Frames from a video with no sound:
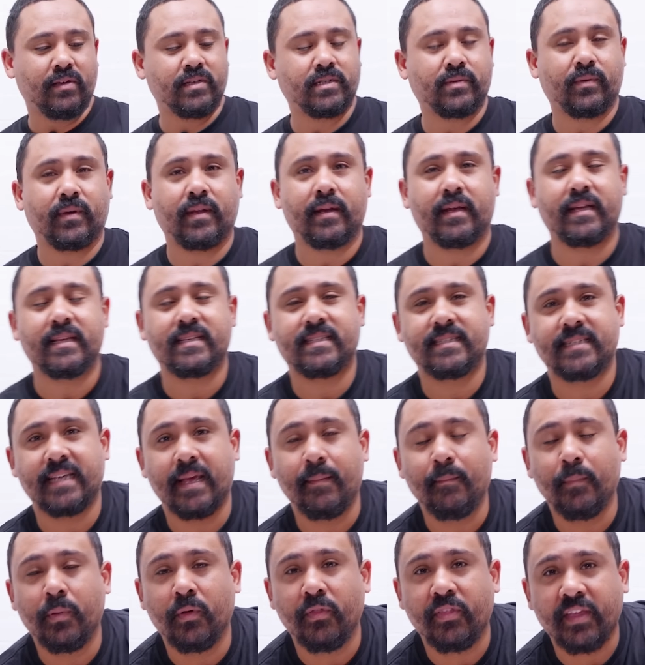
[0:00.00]
is we're gonna
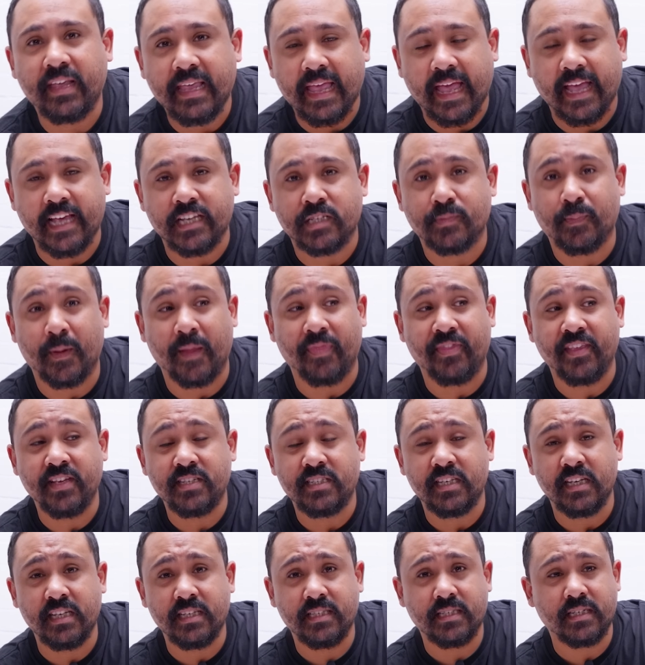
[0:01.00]
assemble the case, but
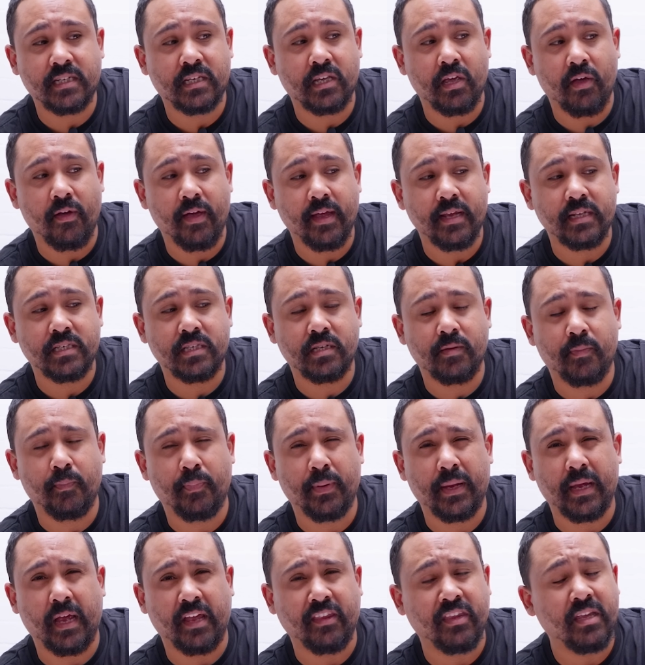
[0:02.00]
this is going to
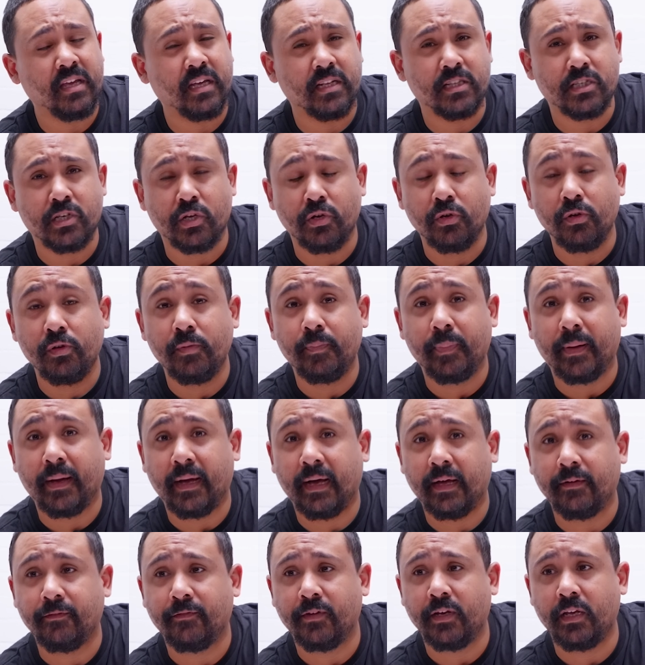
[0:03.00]
be, I think, a
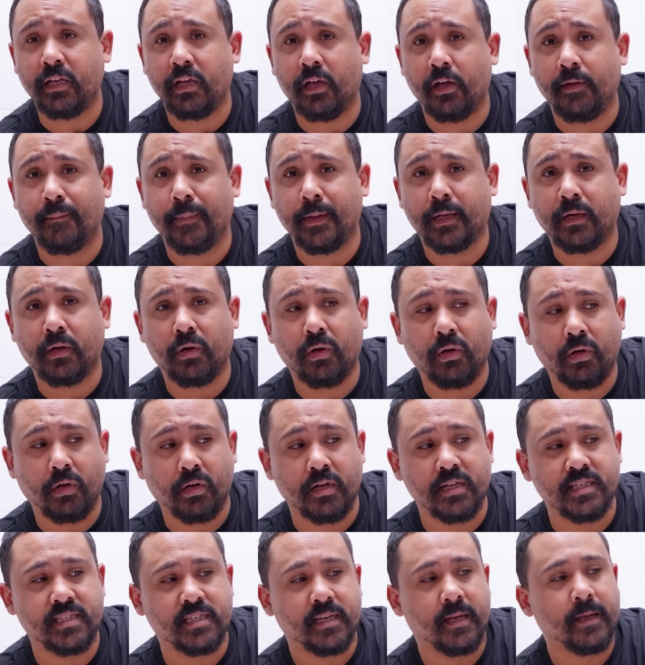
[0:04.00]
two-part video
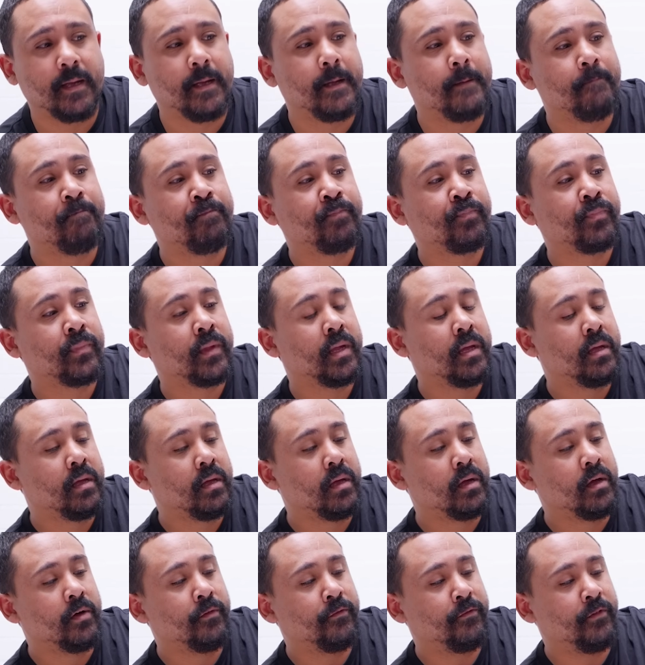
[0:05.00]
because
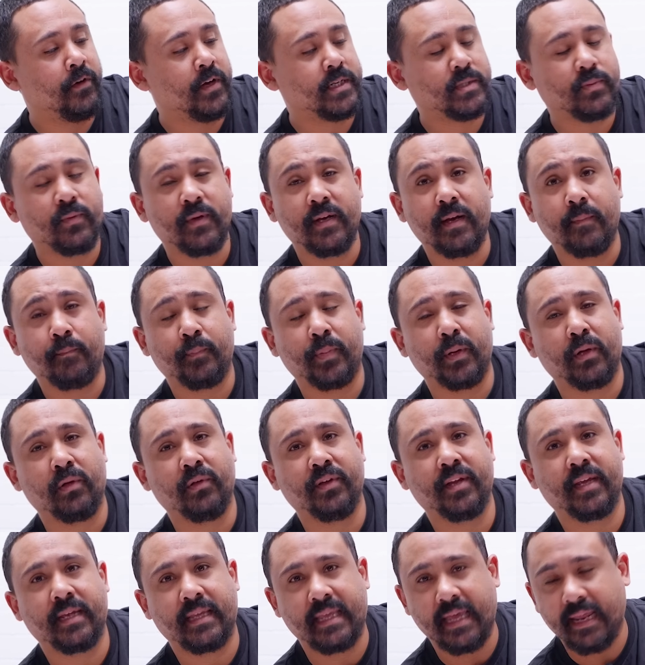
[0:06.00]
first we're gonna
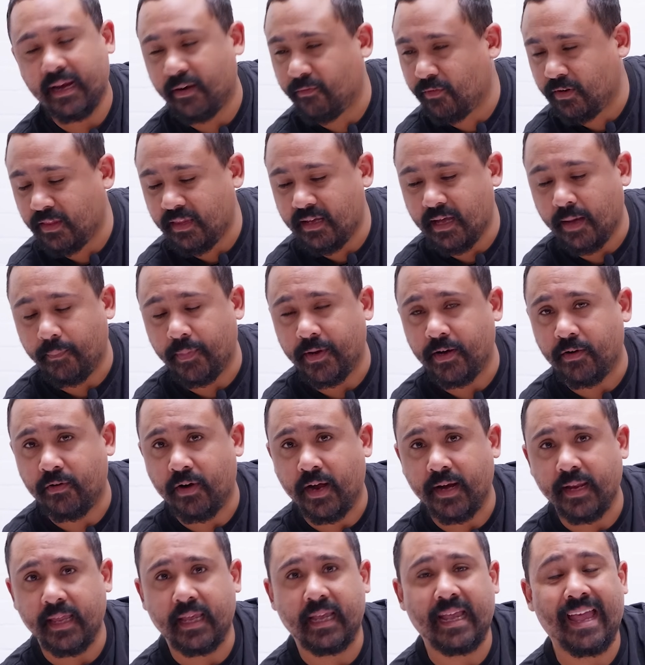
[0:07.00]
build it, get everything up and
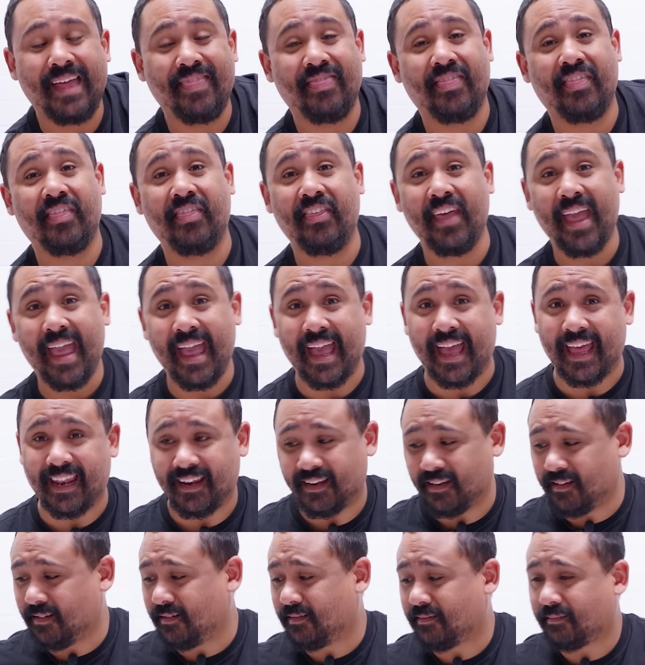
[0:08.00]
running, and
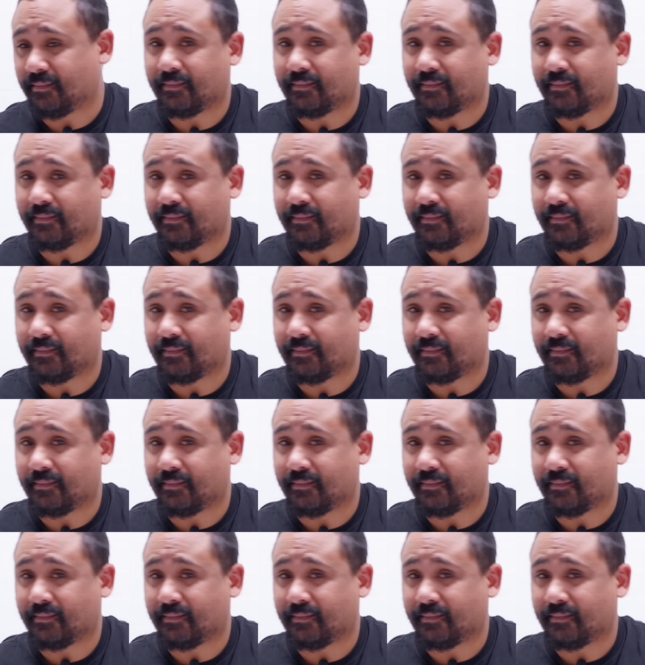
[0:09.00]
then